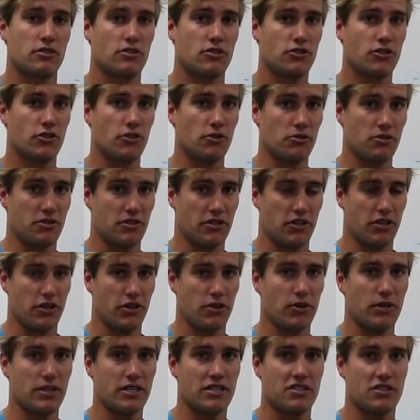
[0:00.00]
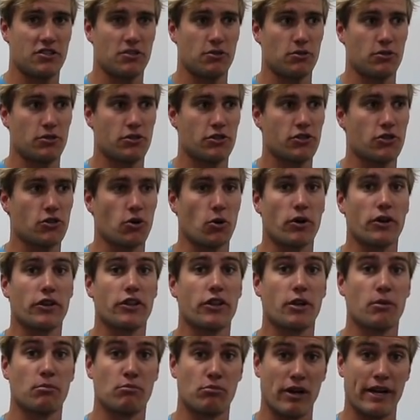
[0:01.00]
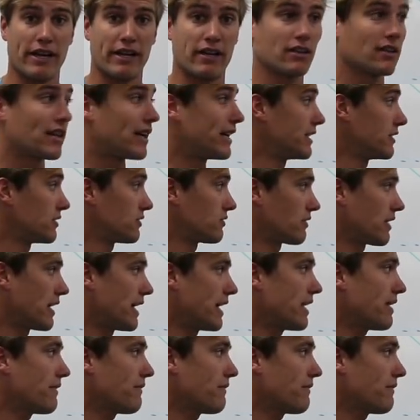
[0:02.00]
choose to do is to shorten their brake lines, right?